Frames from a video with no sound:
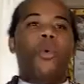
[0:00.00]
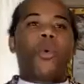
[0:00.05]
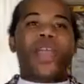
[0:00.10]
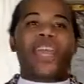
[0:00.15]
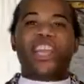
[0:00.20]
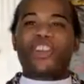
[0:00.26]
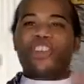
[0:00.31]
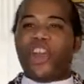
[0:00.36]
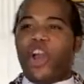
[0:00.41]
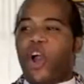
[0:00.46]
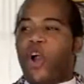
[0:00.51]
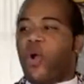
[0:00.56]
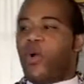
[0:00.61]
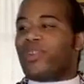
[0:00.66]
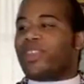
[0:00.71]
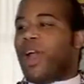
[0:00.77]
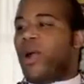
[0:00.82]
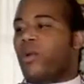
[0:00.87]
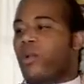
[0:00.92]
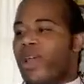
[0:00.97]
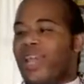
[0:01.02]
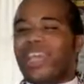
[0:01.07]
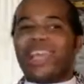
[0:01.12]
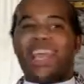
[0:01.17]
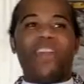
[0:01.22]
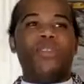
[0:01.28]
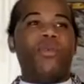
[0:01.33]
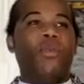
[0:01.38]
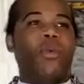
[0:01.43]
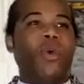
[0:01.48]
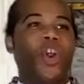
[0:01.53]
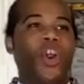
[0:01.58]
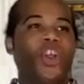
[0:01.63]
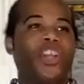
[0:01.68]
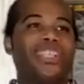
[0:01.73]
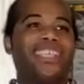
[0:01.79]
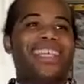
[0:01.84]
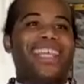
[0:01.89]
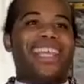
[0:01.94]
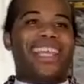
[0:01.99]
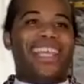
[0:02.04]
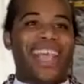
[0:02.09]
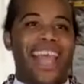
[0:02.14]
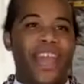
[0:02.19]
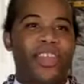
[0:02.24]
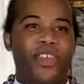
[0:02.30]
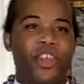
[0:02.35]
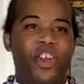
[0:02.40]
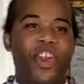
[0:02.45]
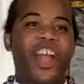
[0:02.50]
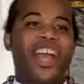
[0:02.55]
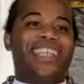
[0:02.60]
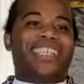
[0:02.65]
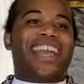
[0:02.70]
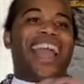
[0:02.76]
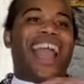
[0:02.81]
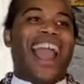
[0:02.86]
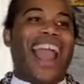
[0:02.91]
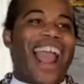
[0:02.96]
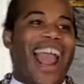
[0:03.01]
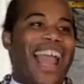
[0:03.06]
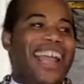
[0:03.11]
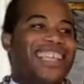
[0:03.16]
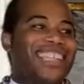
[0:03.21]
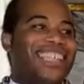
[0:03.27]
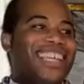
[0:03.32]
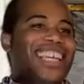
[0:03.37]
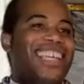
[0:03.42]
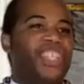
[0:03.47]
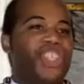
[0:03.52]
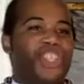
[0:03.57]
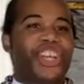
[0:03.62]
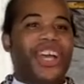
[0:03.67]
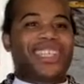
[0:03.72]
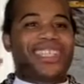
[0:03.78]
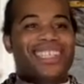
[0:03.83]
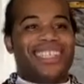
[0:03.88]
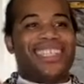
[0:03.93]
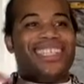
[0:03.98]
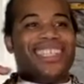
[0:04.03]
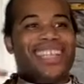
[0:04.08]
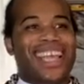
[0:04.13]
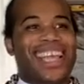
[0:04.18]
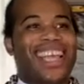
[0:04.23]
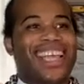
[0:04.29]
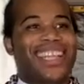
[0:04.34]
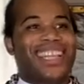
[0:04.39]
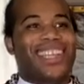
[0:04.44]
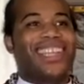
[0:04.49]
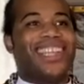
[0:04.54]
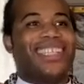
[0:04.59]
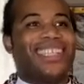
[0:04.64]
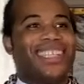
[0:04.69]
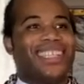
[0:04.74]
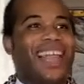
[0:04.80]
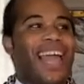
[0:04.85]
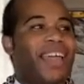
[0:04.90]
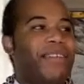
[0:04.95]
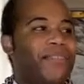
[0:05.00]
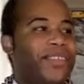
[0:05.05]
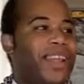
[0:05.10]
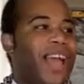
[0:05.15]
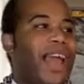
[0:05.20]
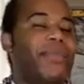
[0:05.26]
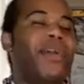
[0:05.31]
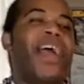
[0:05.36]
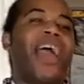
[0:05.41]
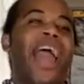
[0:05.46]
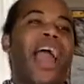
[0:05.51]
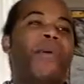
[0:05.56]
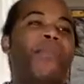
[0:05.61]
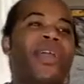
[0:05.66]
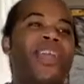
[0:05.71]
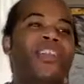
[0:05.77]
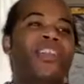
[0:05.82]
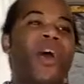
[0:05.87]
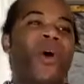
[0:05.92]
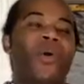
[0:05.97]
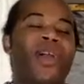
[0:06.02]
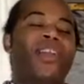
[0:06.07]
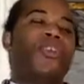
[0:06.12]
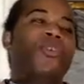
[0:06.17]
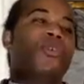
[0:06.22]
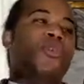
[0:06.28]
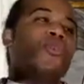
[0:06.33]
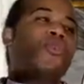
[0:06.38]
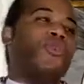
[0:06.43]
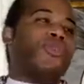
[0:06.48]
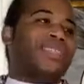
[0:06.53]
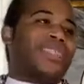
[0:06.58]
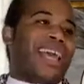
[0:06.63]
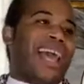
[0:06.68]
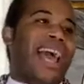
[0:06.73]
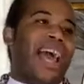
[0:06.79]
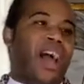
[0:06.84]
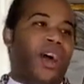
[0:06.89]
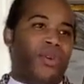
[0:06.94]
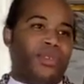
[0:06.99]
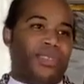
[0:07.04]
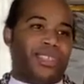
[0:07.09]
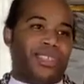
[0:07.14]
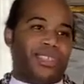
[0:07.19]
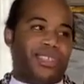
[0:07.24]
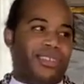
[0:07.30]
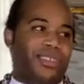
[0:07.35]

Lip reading: We know that we can work together to end injustice in this lifetime. And we know in whose house?